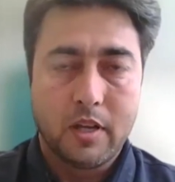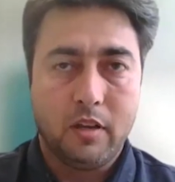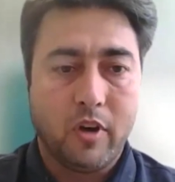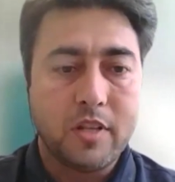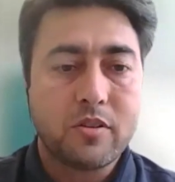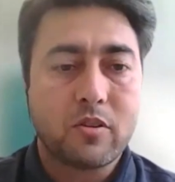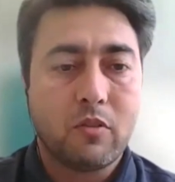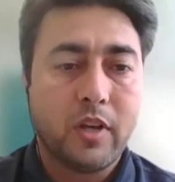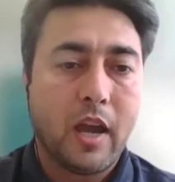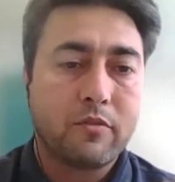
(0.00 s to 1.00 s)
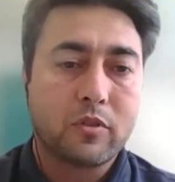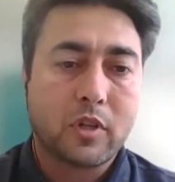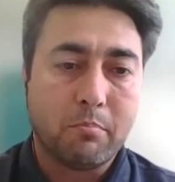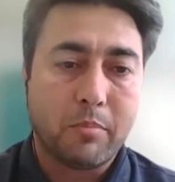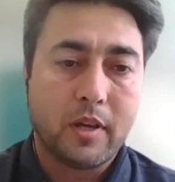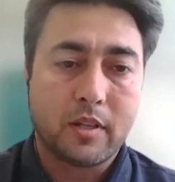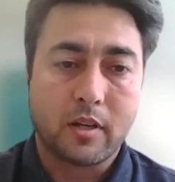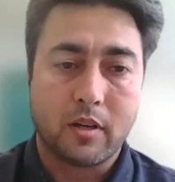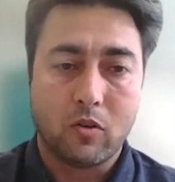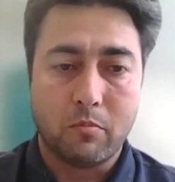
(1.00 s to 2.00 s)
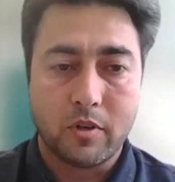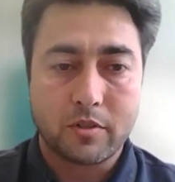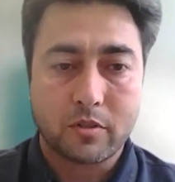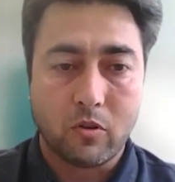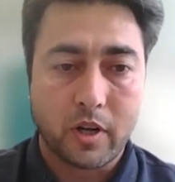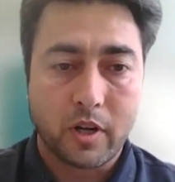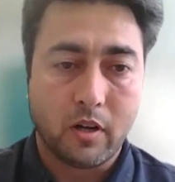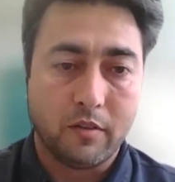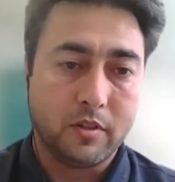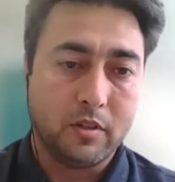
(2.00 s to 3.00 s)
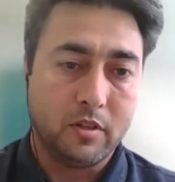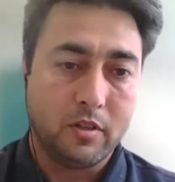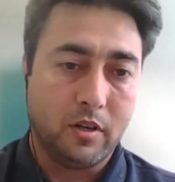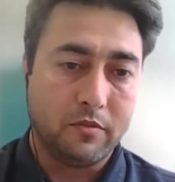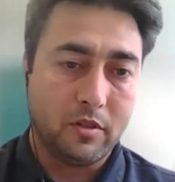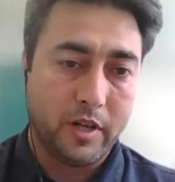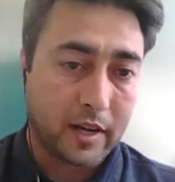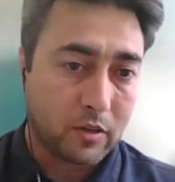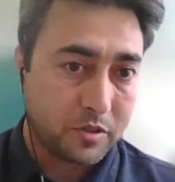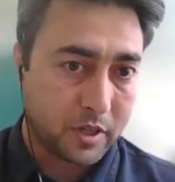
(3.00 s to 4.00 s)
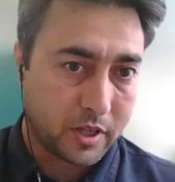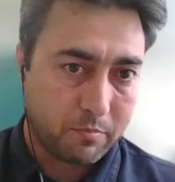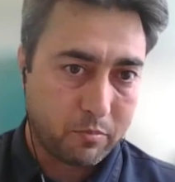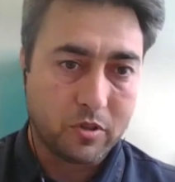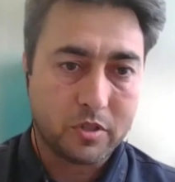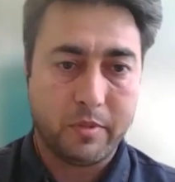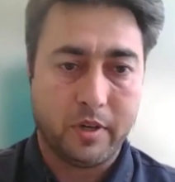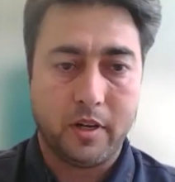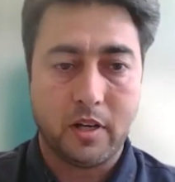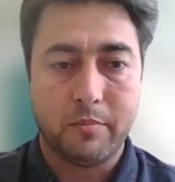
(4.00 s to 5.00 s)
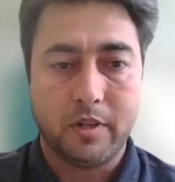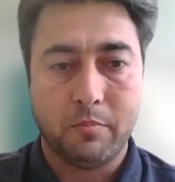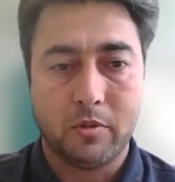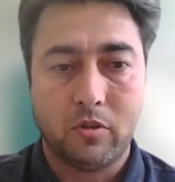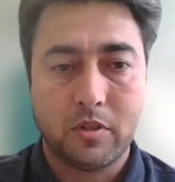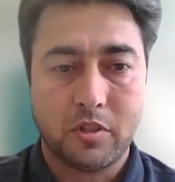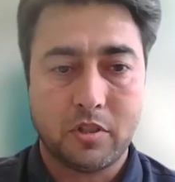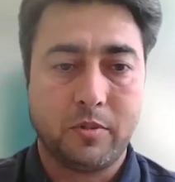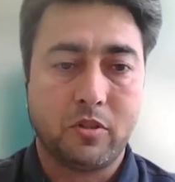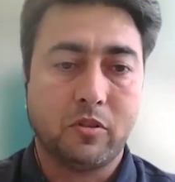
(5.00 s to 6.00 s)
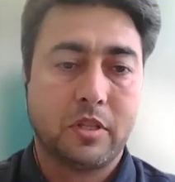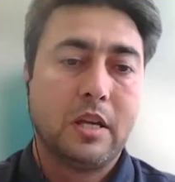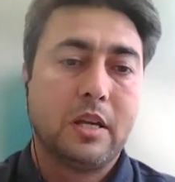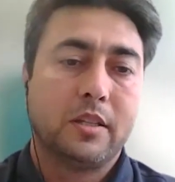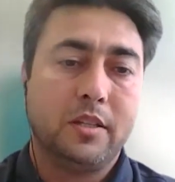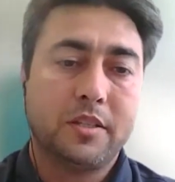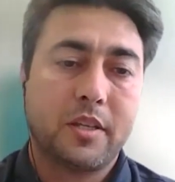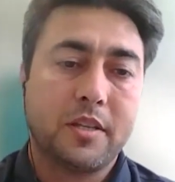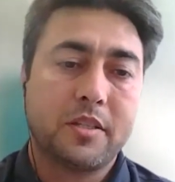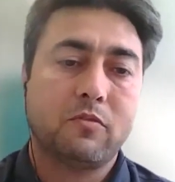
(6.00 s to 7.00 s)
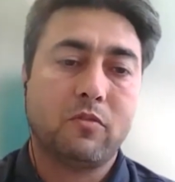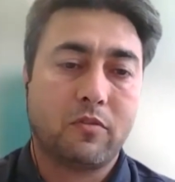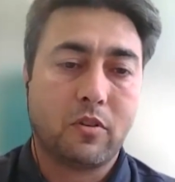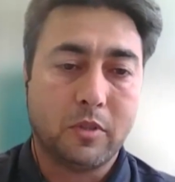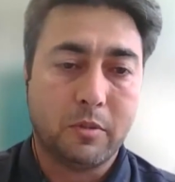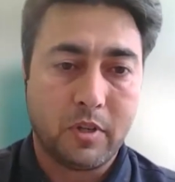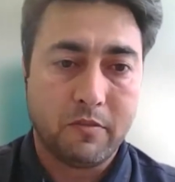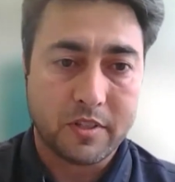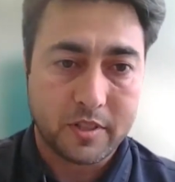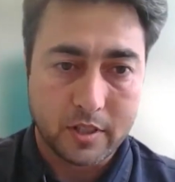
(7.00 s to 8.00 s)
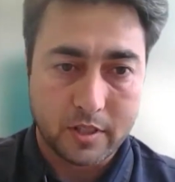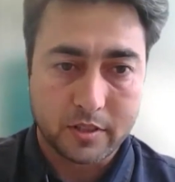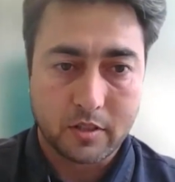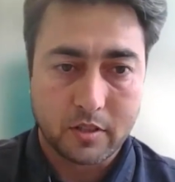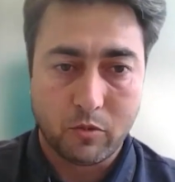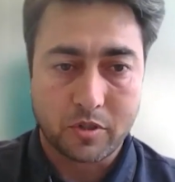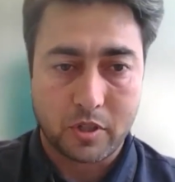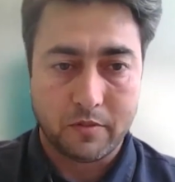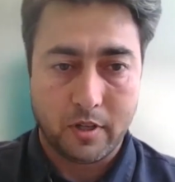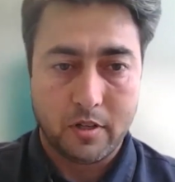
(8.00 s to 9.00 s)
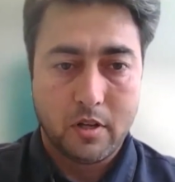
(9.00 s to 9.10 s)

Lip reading: Eventually we have to compare the global scoring of the diagnostic reports done by the pathologist, because these cases were from the previous years most of the